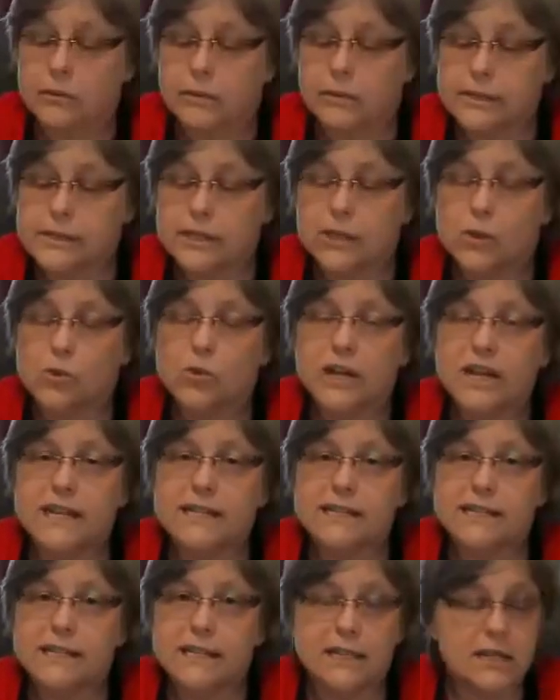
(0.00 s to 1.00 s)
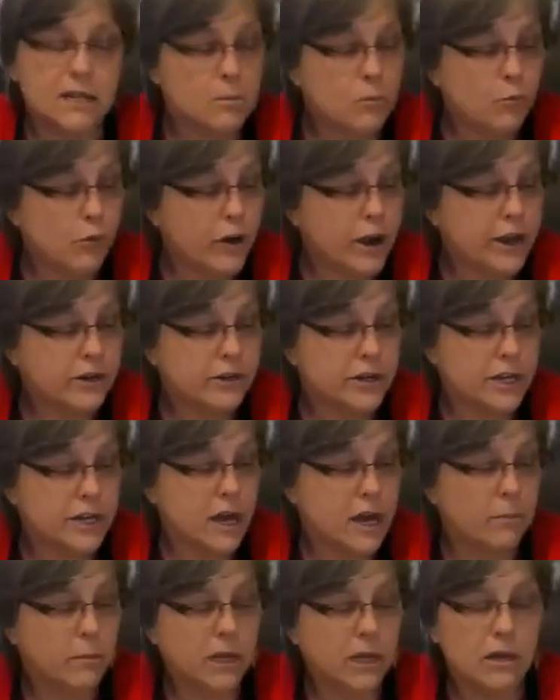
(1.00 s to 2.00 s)
So what I did prior to
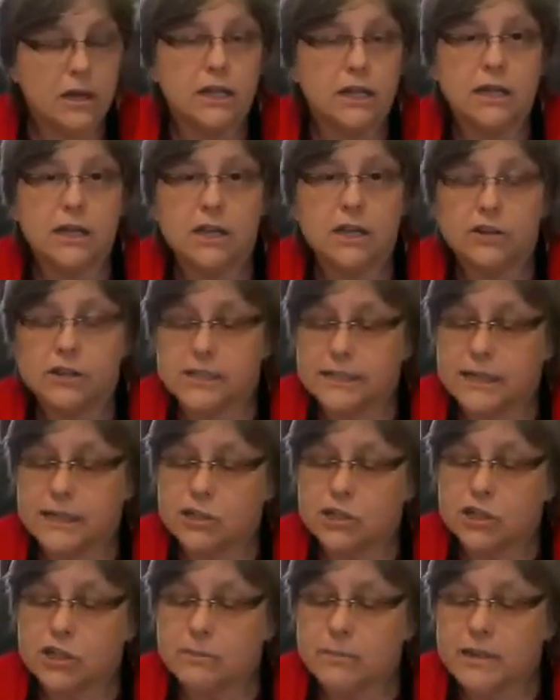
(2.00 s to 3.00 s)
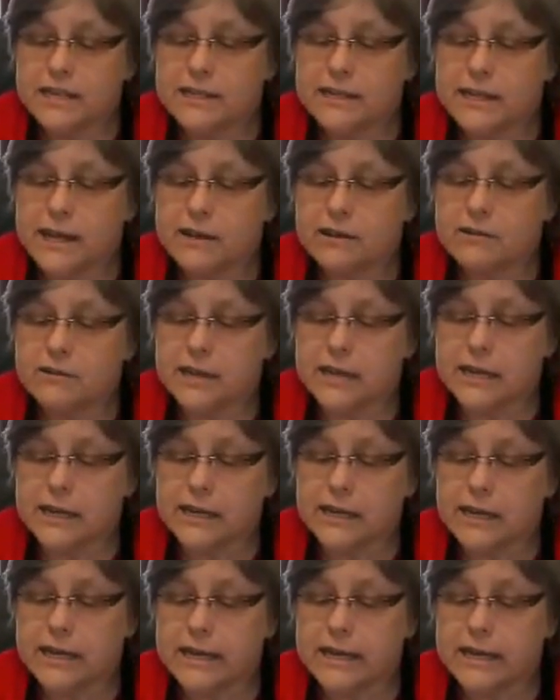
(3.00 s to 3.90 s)
coming on here is I took my dowel and